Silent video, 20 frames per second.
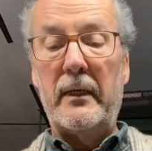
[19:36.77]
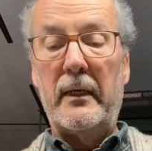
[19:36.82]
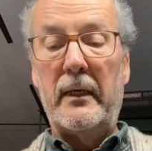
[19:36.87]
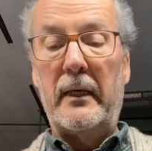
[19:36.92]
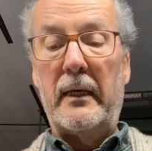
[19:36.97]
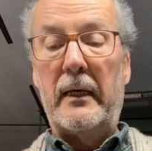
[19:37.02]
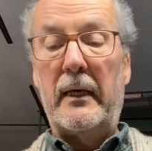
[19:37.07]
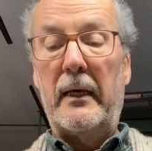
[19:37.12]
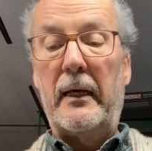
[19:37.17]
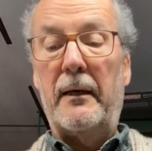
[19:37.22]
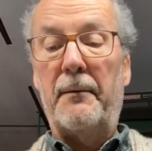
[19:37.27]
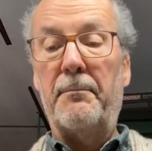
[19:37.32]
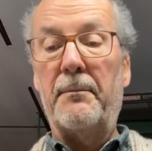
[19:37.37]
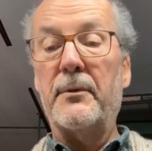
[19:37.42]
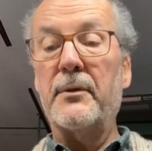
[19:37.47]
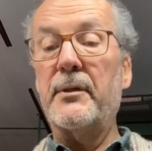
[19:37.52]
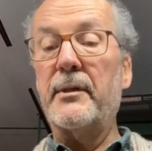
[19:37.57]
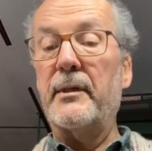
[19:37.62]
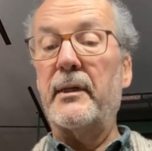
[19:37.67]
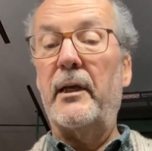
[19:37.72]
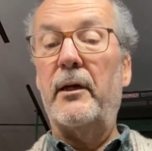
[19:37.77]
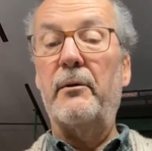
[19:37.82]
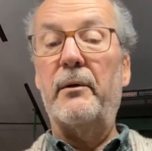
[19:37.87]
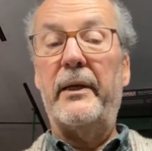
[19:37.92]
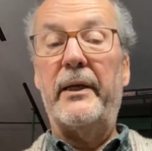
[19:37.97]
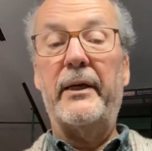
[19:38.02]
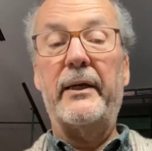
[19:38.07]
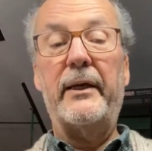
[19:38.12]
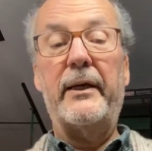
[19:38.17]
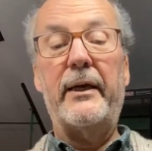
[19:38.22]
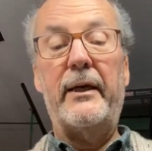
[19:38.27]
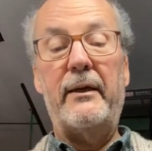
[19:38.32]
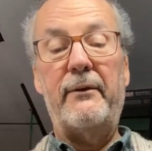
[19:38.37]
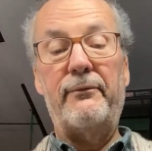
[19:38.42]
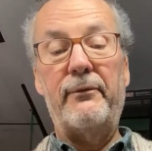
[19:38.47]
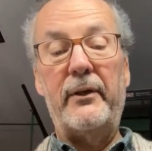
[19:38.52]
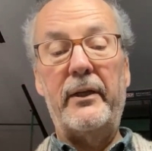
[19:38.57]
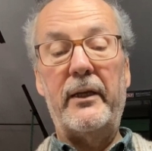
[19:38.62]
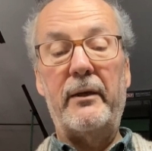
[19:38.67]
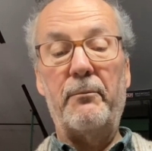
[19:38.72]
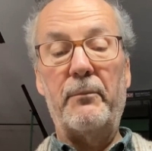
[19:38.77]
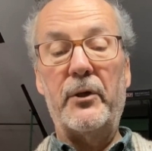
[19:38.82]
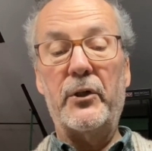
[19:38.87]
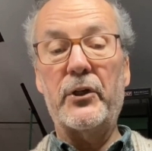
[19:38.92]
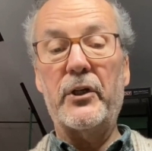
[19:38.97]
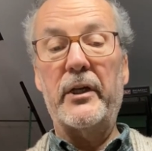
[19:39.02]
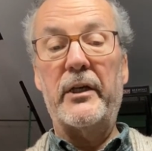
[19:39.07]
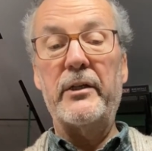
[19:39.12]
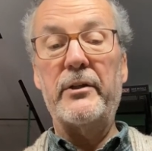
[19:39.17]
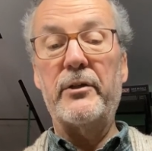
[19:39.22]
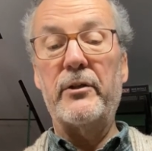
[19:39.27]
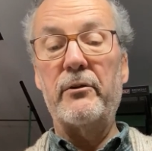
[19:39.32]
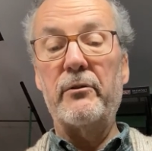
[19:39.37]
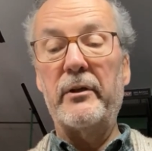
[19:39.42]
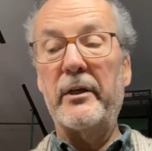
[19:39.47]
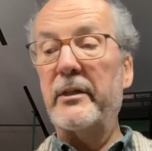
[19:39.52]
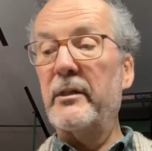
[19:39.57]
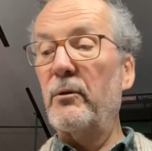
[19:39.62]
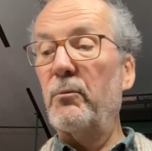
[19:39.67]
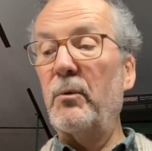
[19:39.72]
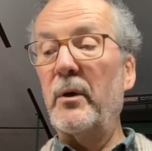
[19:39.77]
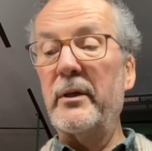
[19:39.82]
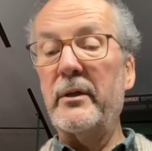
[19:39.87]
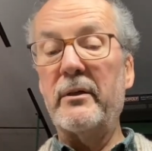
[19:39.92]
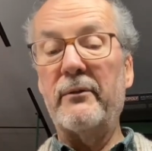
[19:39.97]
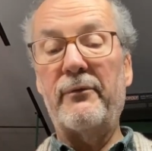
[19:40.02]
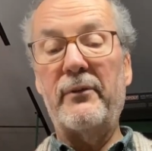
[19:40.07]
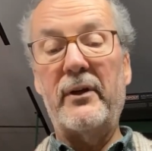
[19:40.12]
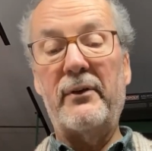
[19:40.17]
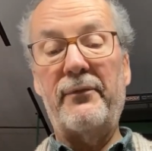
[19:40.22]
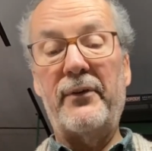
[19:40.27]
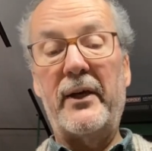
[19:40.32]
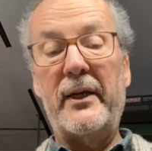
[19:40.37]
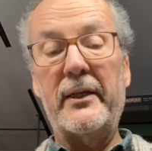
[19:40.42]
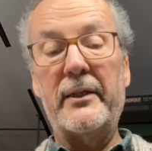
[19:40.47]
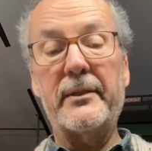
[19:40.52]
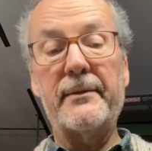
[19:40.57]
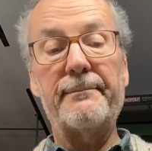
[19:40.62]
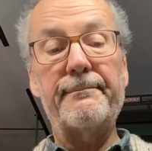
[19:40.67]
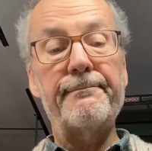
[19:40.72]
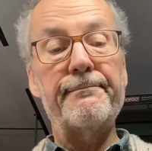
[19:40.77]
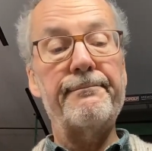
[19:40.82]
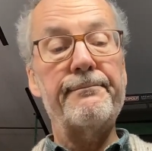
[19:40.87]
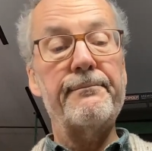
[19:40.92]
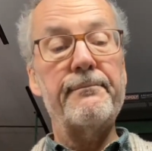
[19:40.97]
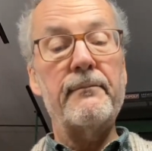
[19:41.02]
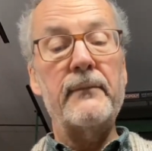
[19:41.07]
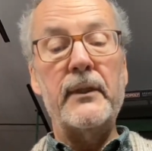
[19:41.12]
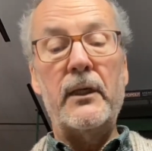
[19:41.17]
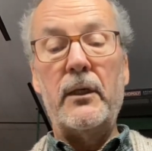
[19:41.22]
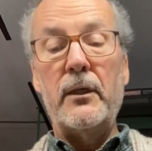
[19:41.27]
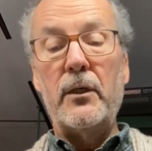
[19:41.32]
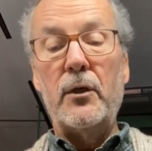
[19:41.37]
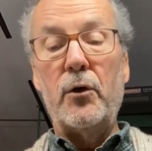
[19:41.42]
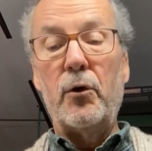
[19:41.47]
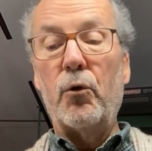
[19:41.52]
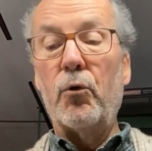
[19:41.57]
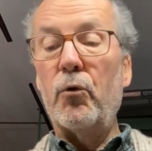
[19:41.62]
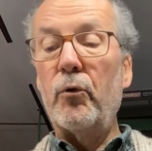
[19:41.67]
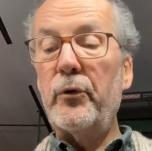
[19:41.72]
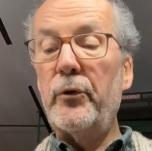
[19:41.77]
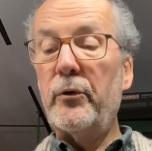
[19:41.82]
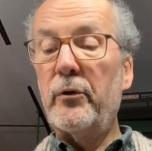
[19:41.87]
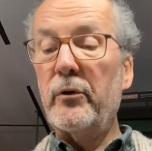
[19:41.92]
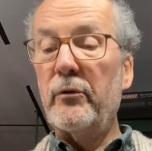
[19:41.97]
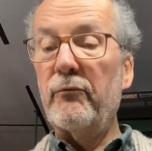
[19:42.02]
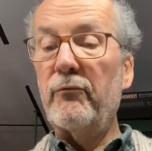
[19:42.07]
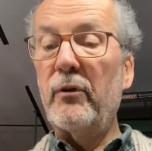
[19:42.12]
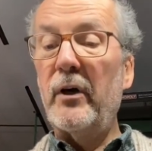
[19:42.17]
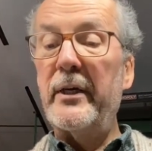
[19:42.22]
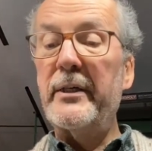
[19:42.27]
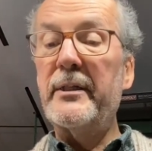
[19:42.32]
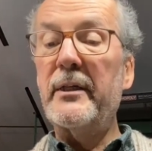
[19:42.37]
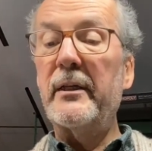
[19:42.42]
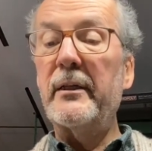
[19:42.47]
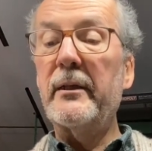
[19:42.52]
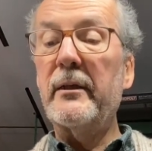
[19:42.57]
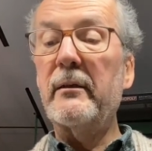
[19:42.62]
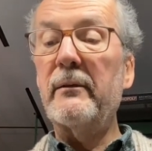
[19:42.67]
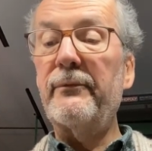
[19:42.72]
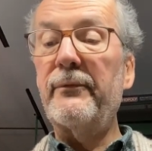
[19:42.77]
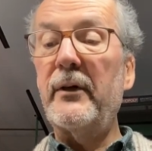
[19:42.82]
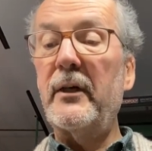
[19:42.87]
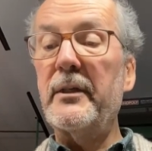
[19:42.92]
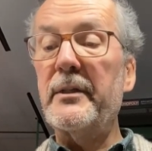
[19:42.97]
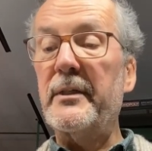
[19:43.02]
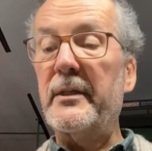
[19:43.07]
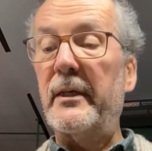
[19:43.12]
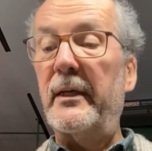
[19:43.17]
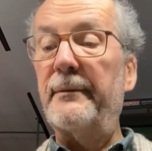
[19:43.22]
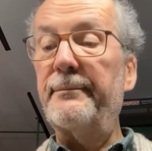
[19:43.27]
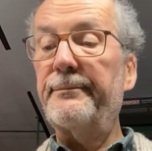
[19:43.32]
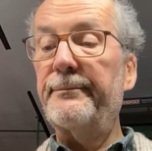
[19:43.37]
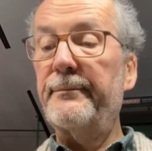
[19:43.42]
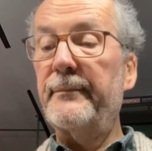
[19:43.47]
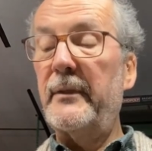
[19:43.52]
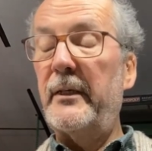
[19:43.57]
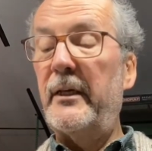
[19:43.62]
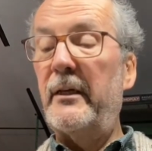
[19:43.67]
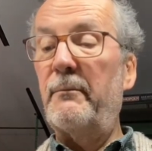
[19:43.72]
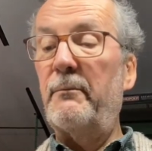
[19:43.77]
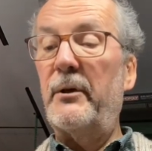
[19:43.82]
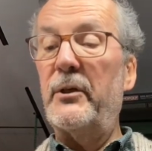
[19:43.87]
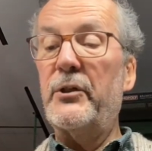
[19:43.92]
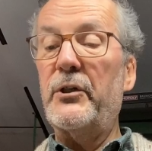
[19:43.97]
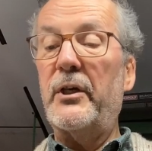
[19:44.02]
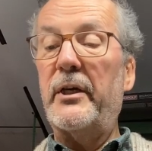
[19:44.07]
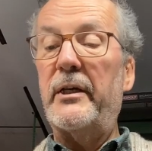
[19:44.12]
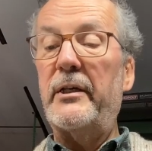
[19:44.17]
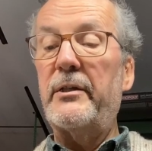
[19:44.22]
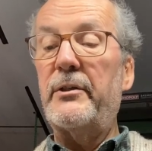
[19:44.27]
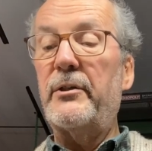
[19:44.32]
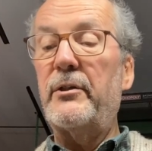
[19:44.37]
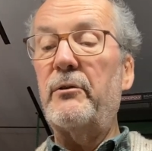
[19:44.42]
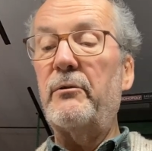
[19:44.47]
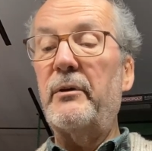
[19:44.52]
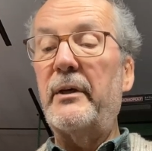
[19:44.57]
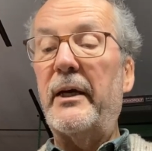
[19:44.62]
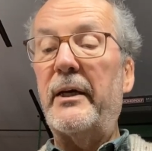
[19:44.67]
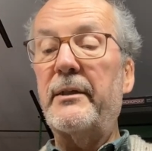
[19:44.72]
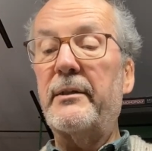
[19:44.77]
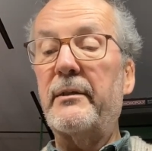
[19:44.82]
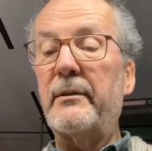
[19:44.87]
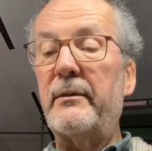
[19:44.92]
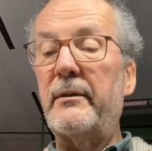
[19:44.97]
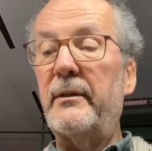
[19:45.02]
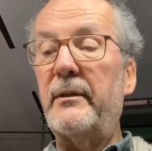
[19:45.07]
slowly and carefully, in which case you get a wonderful effect, or you can write a little faster, in which case you get